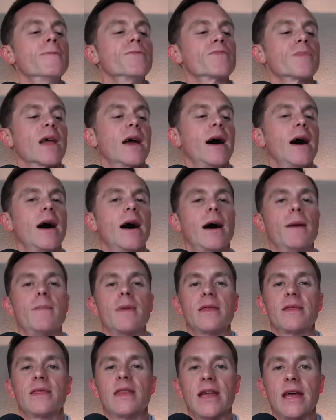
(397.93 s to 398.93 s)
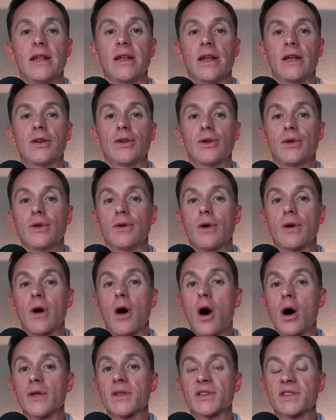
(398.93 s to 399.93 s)
Then
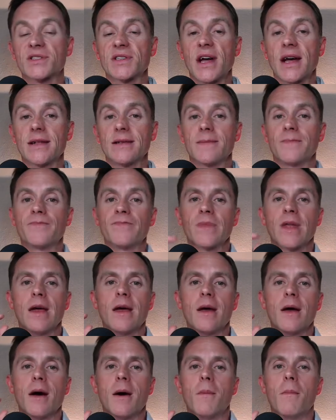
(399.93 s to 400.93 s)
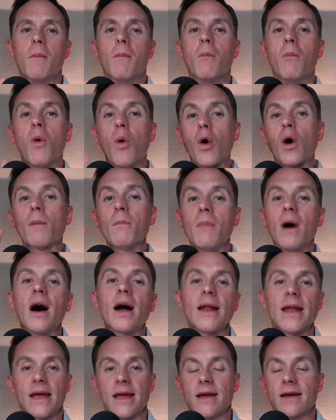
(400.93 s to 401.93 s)
all of a sudden, more
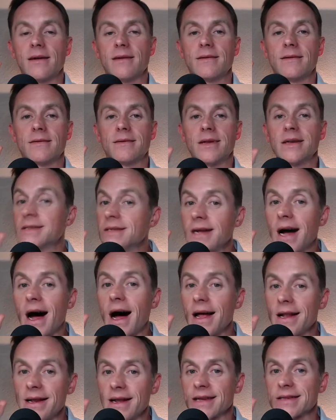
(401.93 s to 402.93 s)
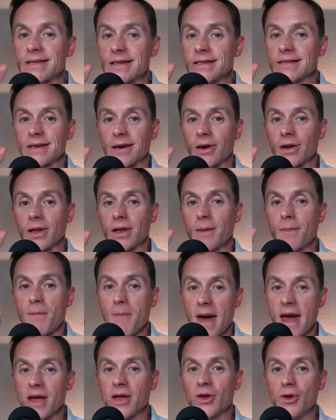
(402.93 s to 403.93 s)
money does not necessarily
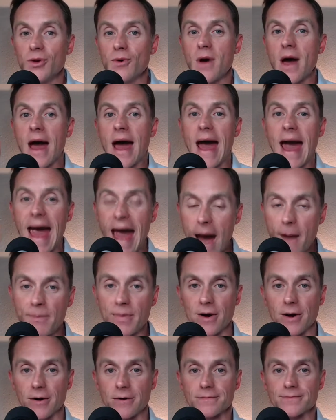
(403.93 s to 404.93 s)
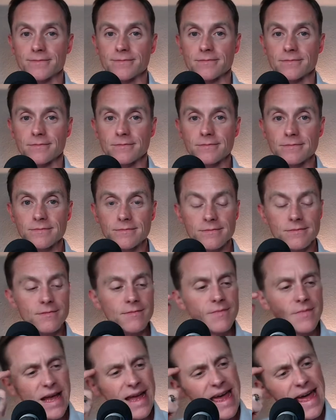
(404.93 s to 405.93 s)
make you happier.
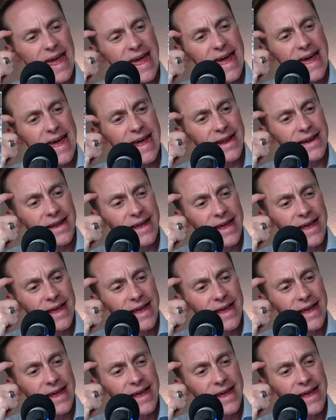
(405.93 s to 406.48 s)
And